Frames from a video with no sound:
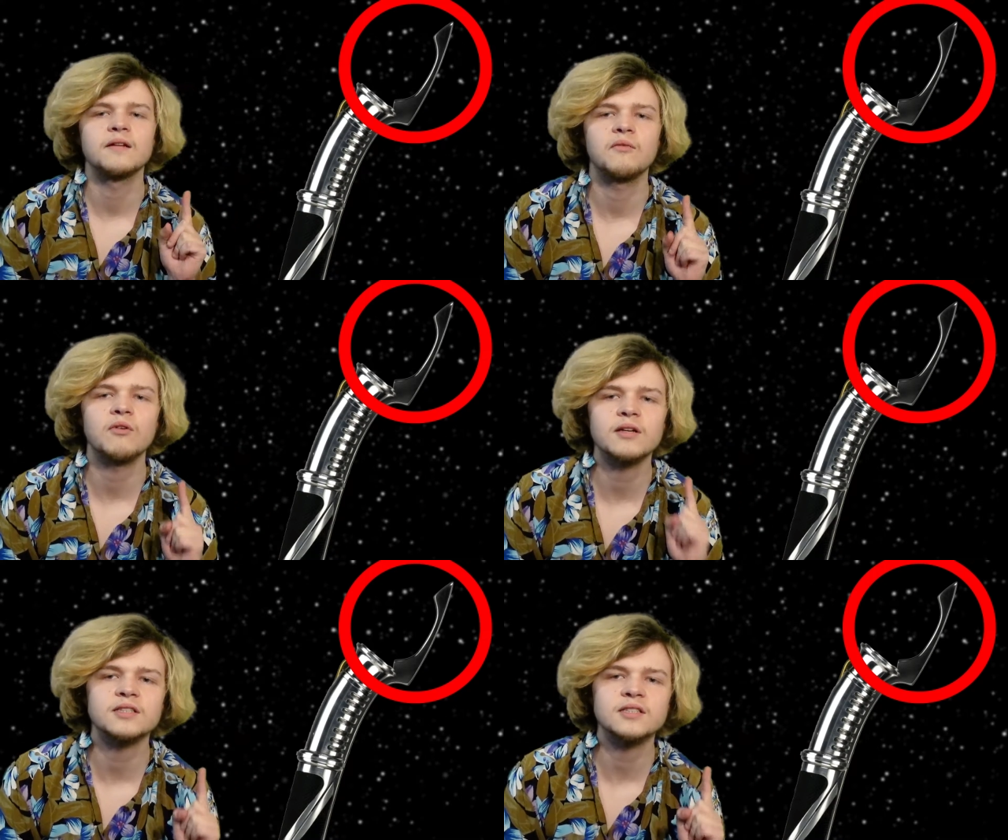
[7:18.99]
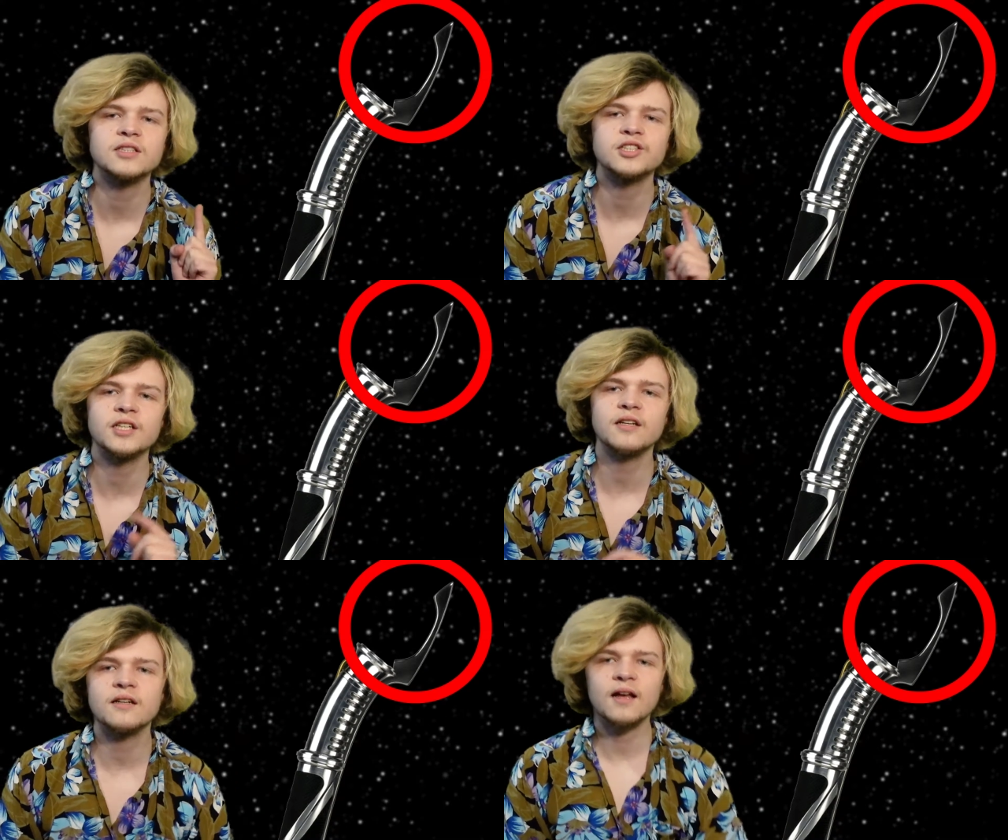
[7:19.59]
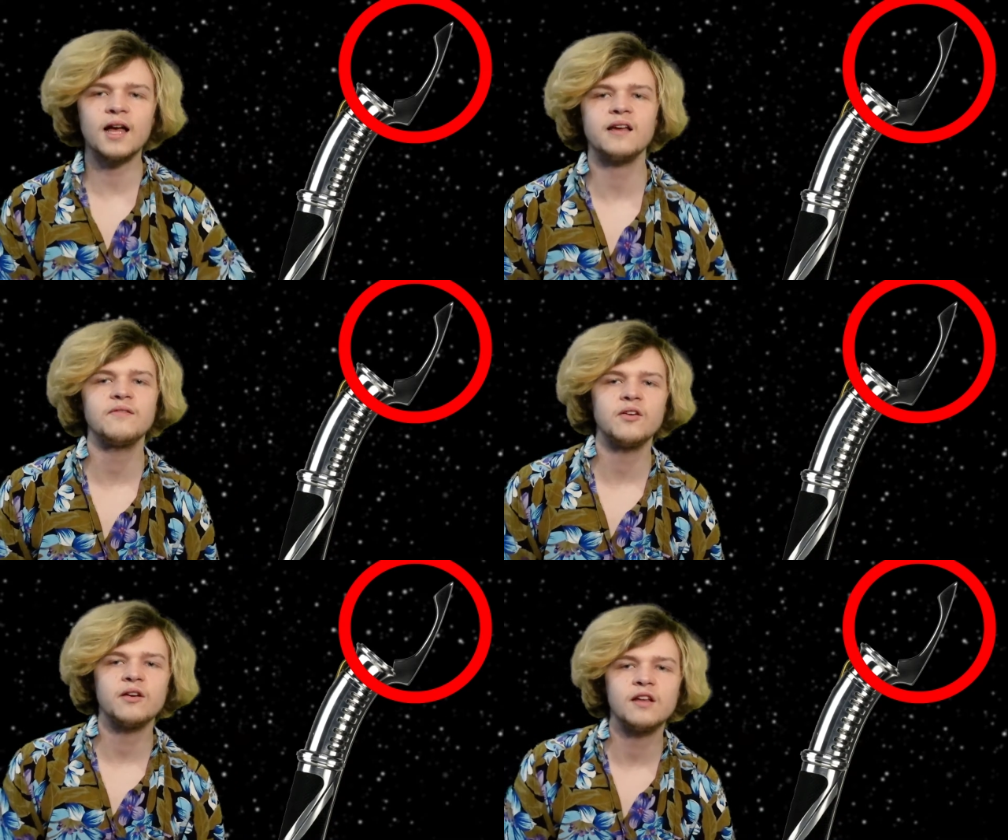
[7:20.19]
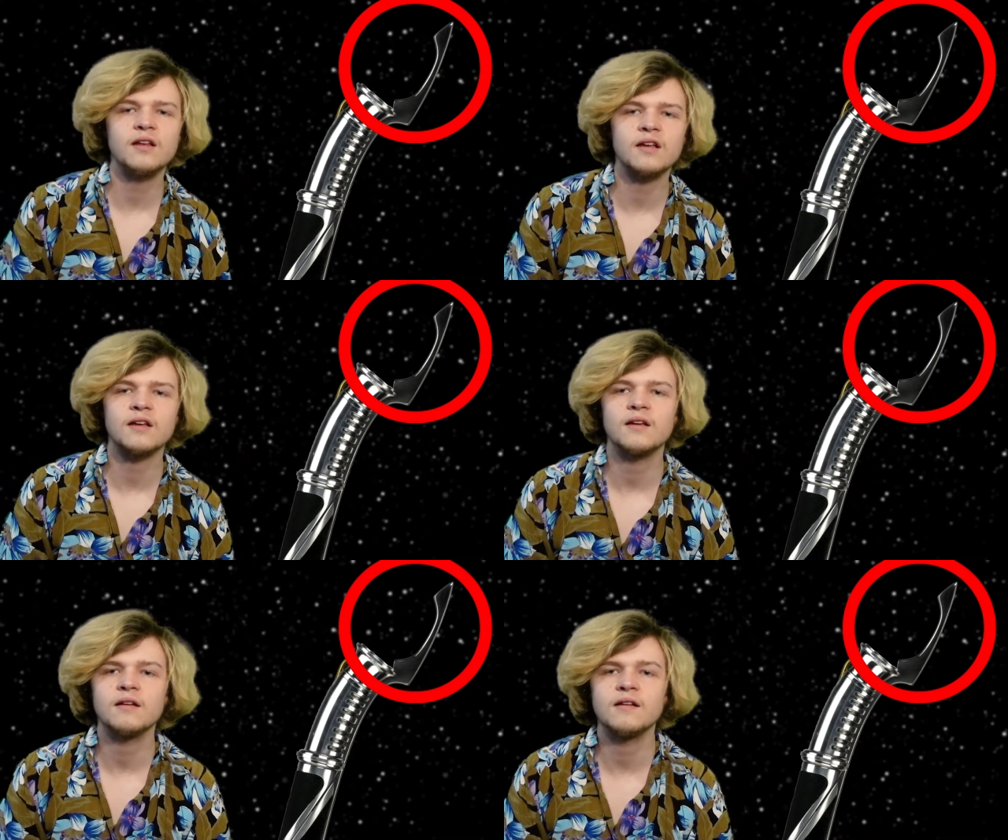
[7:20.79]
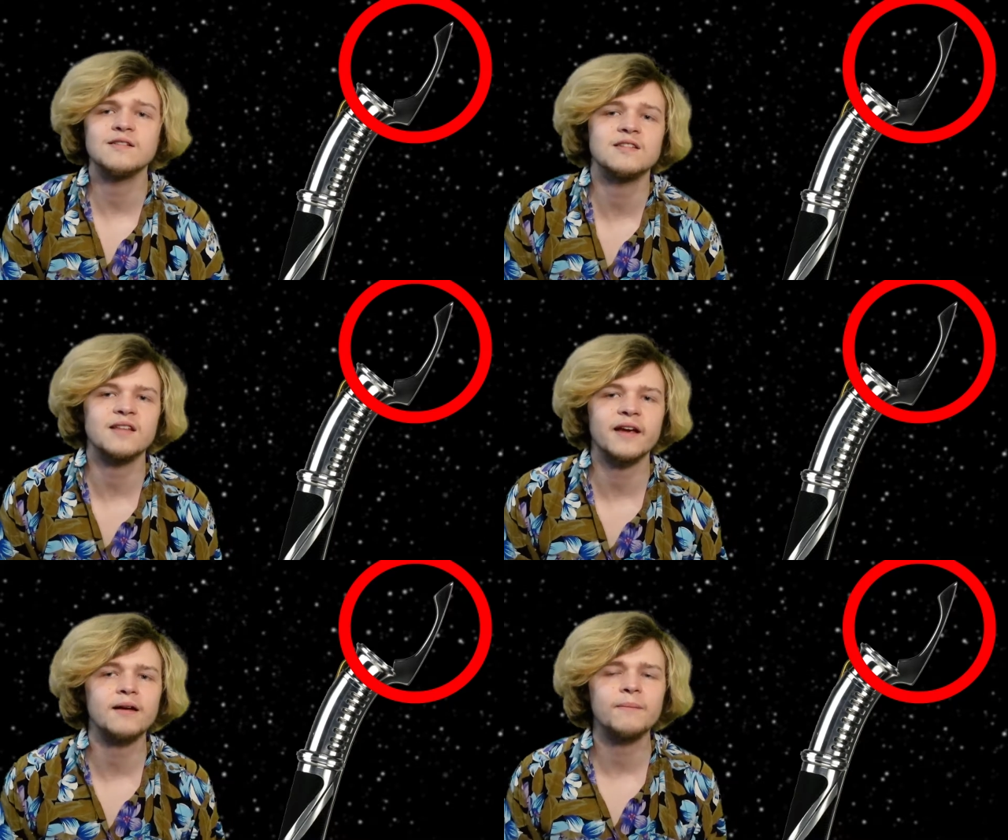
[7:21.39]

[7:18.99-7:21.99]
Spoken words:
What is this shit? I have no idea. Is it like a